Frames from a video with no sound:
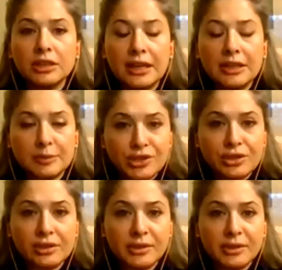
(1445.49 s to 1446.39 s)
Special
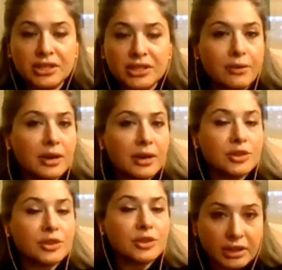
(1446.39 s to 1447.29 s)
Committee on Agriculture
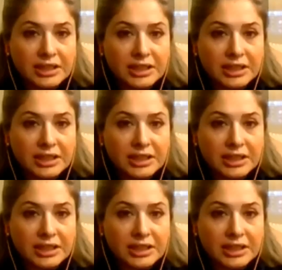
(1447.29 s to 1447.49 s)
Products.